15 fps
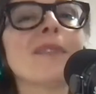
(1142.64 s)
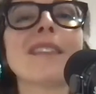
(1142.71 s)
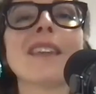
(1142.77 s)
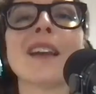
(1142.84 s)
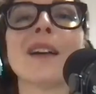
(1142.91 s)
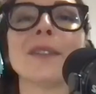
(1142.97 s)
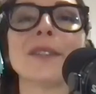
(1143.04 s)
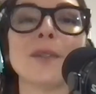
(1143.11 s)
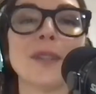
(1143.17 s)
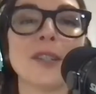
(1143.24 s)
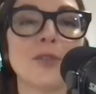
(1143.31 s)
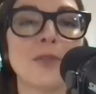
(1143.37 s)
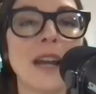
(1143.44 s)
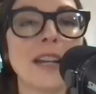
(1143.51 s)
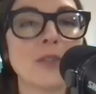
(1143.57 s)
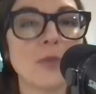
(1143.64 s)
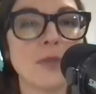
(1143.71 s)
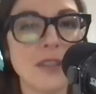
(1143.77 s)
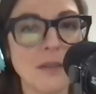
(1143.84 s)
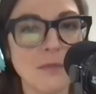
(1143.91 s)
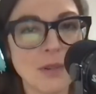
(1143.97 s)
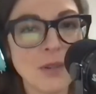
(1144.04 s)
They also interact with
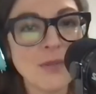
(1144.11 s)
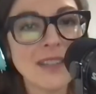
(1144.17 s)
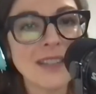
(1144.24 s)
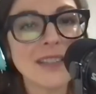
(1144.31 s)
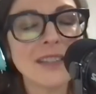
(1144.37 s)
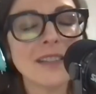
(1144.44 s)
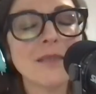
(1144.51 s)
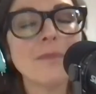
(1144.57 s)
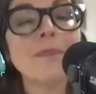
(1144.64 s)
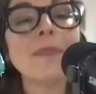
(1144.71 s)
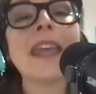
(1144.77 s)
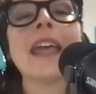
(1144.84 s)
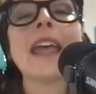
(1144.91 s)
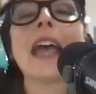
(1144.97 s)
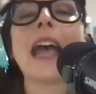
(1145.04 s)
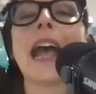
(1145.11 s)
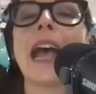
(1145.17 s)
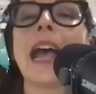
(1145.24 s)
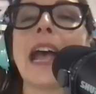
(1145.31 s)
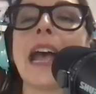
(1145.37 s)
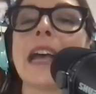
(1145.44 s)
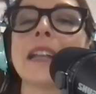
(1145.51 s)
the immune system.
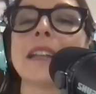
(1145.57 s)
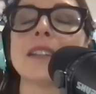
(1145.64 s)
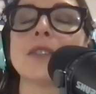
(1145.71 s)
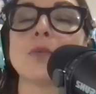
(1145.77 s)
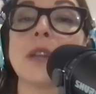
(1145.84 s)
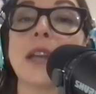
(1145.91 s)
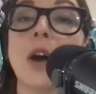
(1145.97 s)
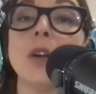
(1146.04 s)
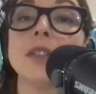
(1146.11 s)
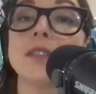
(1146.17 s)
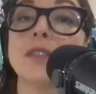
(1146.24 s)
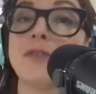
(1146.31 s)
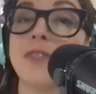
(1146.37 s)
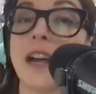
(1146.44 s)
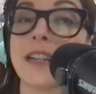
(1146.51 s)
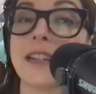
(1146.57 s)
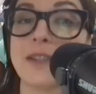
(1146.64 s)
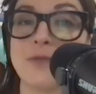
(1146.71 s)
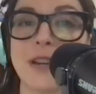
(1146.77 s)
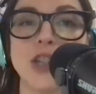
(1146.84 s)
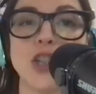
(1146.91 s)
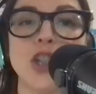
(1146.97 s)
And we also find in
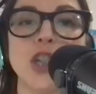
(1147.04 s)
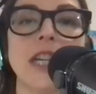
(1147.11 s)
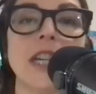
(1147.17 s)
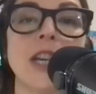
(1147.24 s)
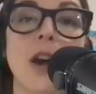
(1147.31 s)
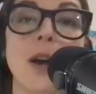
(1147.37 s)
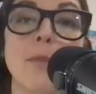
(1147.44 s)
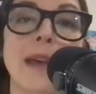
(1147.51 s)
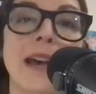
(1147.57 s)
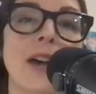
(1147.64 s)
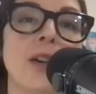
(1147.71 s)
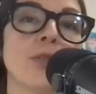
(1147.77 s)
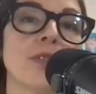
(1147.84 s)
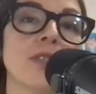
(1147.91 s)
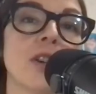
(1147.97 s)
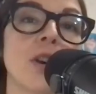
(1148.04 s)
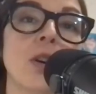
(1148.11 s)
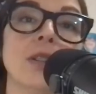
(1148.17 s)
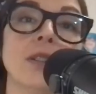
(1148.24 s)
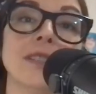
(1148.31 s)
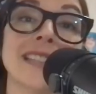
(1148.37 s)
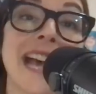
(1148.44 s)
reishi compounds
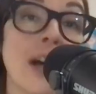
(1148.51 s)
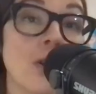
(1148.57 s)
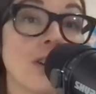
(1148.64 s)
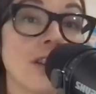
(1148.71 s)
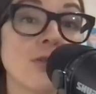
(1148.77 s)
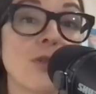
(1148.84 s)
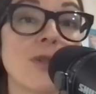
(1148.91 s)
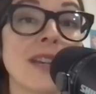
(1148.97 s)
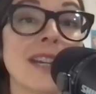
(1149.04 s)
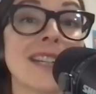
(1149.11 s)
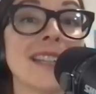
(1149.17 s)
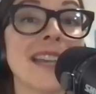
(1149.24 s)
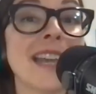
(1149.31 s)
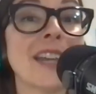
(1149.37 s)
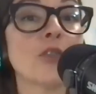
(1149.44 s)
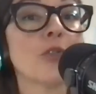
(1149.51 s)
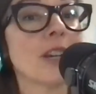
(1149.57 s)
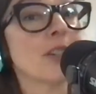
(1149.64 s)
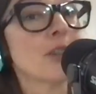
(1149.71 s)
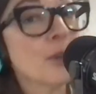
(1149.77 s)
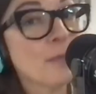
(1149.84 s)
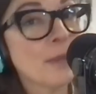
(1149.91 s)
called alkaloids and
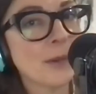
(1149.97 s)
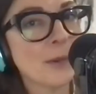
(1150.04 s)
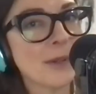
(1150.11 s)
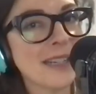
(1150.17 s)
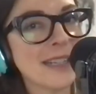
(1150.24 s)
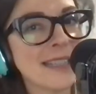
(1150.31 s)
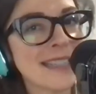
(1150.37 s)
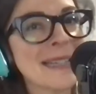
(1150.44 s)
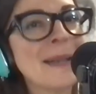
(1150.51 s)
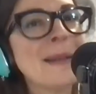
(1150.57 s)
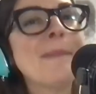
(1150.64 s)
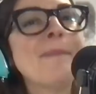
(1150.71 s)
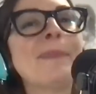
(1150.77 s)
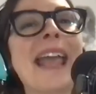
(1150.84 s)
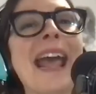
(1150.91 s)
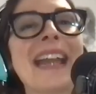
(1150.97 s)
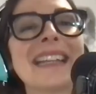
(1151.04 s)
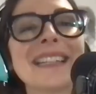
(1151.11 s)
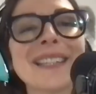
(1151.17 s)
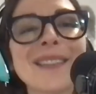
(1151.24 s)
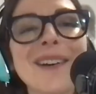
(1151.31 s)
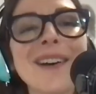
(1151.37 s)
triterpenoids. And
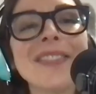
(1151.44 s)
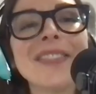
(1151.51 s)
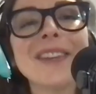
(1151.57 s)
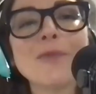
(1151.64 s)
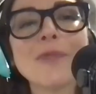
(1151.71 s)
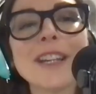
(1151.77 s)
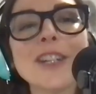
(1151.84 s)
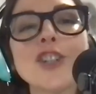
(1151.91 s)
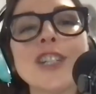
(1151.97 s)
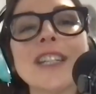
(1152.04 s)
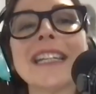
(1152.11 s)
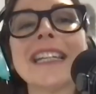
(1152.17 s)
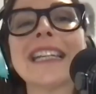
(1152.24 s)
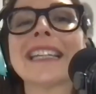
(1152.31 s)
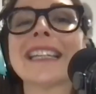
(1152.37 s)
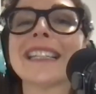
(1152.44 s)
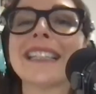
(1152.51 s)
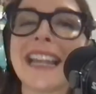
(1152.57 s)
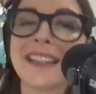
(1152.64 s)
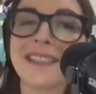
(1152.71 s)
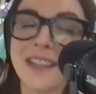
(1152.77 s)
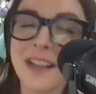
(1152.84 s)
it's thought that reishi is
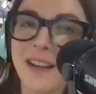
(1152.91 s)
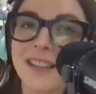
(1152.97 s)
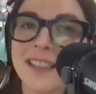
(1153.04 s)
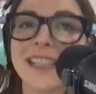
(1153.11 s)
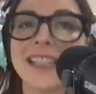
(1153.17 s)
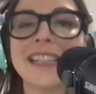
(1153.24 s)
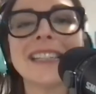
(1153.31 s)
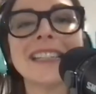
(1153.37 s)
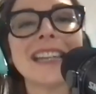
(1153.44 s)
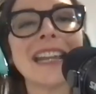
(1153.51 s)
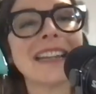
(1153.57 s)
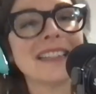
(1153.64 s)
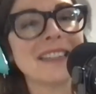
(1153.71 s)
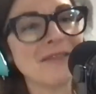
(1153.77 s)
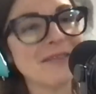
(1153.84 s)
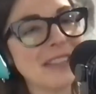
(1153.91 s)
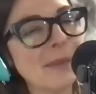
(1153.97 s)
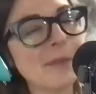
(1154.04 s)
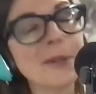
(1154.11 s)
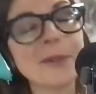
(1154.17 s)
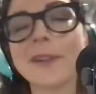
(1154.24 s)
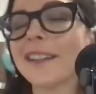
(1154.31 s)
antioxidant,
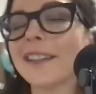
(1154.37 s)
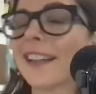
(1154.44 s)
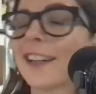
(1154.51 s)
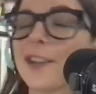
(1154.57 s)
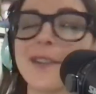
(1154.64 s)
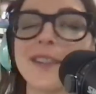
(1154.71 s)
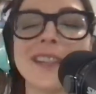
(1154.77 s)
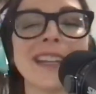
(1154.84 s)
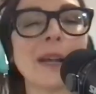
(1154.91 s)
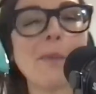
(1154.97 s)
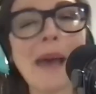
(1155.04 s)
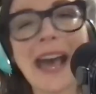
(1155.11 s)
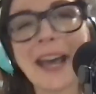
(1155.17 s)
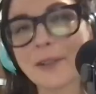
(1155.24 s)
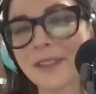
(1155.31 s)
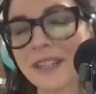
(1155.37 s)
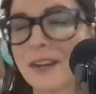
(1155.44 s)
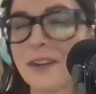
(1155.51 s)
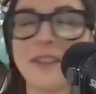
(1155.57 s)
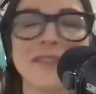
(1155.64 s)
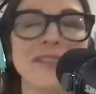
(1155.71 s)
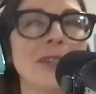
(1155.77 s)
anti-inflammatory. Like, are you seeing a pattern
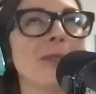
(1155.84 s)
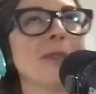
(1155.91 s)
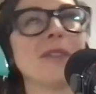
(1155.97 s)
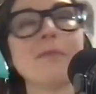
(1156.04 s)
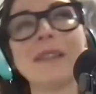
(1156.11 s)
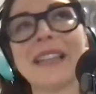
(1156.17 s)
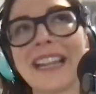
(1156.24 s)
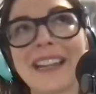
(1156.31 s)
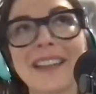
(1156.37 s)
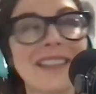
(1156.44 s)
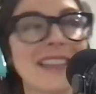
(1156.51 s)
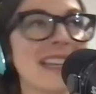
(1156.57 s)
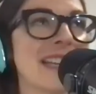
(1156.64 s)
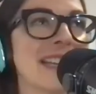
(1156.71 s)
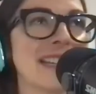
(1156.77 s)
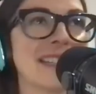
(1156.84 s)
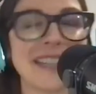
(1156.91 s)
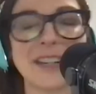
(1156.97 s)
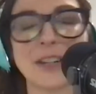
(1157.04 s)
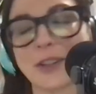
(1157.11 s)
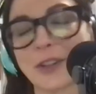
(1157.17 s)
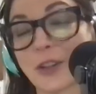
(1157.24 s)
here of all the plant things
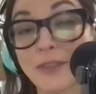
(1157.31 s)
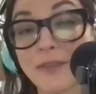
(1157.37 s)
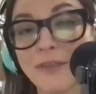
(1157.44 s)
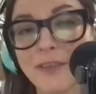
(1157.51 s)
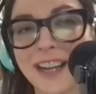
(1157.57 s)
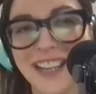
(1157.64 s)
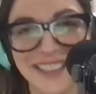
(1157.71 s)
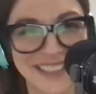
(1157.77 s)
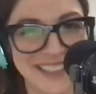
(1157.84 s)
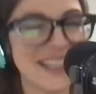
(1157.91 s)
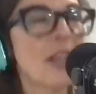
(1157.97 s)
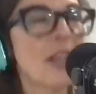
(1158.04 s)
that are good for us?